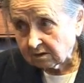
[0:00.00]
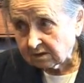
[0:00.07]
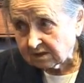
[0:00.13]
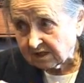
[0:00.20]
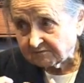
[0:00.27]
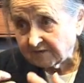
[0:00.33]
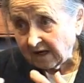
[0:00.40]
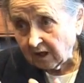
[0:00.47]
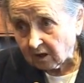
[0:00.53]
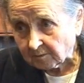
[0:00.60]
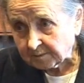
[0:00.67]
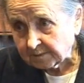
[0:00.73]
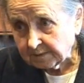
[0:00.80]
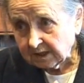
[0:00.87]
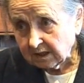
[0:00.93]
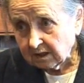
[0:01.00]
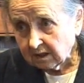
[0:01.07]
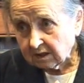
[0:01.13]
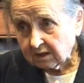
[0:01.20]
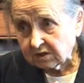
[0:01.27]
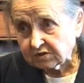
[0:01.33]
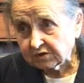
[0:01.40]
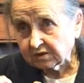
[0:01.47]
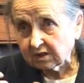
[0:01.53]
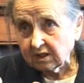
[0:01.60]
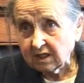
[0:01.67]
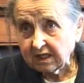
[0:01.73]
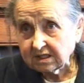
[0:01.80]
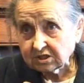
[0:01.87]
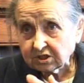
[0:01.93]
develop his
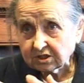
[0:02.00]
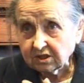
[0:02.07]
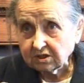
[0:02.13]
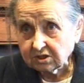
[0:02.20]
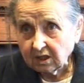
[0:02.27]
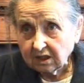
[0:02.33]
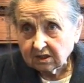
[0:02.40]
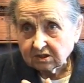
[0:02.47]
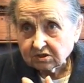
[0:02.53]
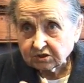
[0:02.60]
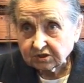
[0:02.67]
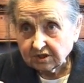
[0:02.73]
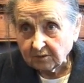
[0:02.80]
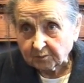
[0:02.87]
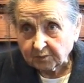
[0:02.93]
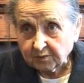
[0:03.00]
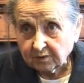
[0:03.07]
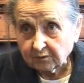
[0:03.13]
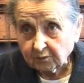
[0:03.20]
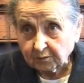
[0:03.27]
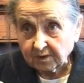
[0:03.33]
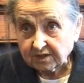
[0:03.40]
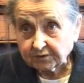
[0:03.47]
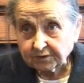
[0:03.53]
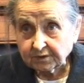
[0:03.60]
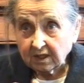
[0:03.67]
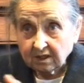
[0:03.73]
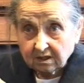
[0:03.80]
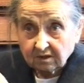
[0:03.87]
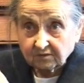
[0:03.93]
relationship with
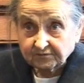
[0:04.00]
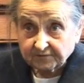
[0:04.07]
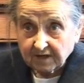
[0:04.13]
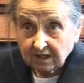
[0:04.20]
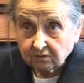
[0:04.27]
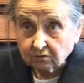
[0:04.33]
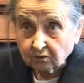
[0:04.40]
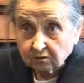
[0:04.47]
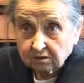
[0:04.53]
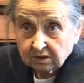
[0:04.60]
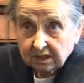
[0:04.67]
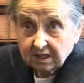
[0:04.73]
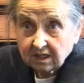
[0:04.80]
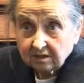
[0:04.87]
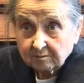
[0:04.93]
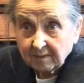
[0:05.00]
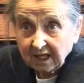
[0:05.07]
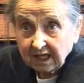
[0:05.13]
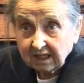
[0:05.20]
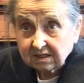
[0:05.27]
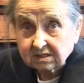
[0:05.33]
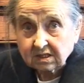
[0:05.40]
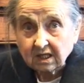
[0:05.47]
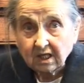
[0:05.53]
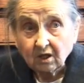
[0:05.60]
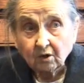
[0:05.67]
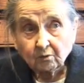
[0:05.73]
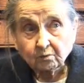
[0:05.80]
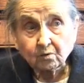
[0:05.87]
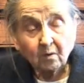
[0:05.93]
a fellow inmate
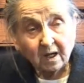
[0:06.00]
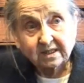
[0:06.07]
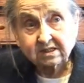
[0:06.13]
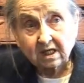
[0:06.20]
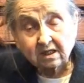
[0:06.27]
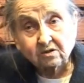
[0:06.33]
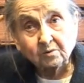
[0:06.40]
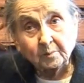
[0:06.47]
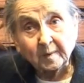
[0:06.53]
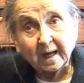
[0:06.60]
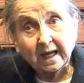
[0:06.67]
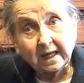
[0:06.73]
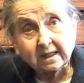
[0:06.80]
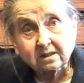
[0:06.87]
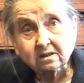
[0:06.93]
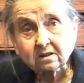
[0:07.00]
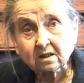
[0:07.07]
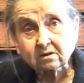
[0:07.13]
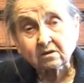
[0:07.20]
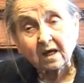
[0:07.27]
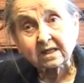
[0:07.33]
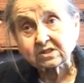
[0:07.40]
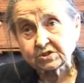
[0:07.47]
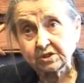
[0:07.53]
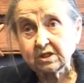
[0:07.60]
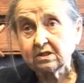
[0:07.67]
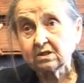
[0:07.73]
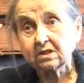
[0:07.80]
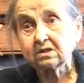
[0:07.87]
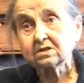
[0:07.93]
who had had a bad
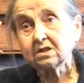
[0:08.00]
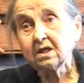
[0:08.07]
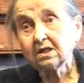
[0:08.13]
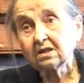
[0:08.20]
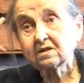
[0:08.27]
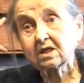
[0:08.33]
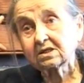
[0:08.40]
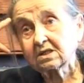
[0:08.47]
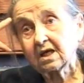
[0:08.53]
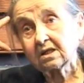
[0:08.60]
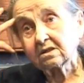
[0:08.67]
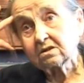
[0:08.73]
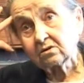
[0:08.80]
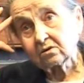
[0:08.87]
accident that had